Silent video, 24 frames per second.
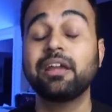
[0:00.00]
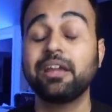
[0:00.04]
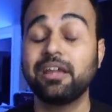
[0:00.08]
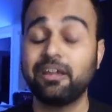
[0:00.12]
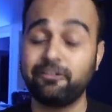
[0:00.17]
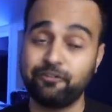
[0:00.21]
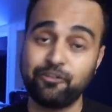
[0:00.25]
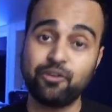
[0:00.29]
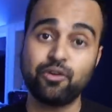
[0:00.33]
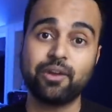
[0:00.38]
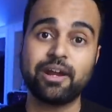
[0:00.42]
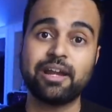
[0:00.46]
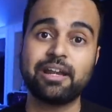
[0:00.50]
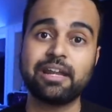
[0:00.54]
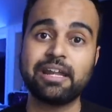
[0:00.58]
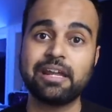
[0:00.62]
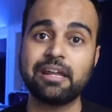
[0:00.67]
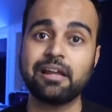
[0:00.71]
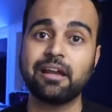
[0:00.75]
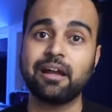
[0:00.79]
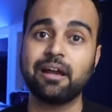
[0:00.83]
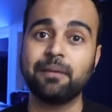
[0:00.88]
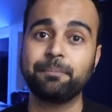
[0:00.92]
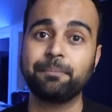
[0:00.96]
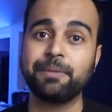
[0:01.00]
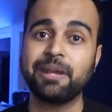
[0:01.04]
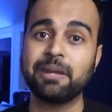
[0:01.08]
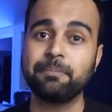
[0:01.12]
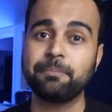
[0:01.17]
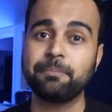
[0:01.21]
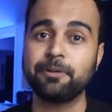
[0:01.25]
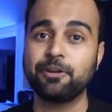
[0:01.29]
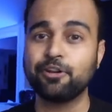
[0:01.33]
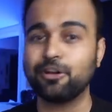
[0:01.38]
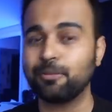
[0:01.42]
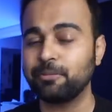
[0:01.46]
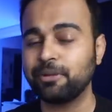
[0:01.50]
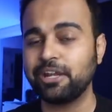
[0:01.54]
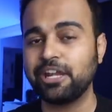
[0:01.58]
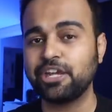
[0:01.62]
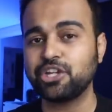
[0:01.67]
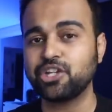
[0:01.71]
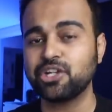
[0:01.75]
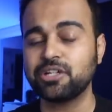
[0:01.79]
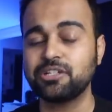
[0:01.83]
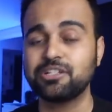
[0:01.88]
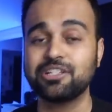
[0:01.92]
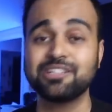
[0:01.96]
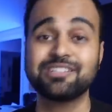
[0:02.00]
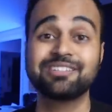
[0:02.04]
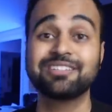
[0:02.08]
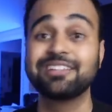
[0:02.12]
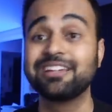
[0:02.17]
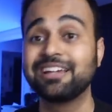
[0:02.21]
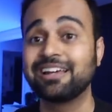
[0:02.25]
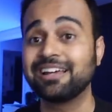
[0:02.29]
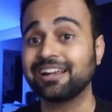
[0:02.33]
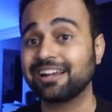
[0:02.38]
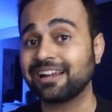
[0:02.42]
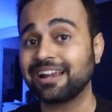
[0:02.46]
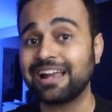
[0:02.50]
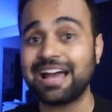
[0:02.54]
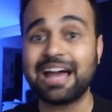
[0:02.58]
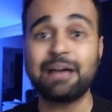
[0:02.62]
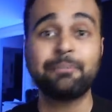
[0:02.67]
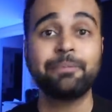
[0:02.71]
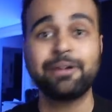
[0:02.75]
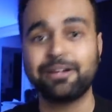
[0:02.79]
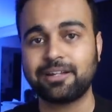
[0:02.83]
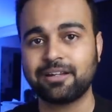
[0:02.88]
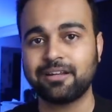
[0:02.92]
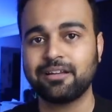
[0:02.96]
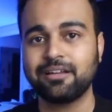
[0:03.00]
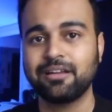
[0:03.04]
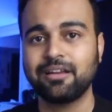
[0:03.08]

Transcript: If you're getting a PNP nomination, just grab it.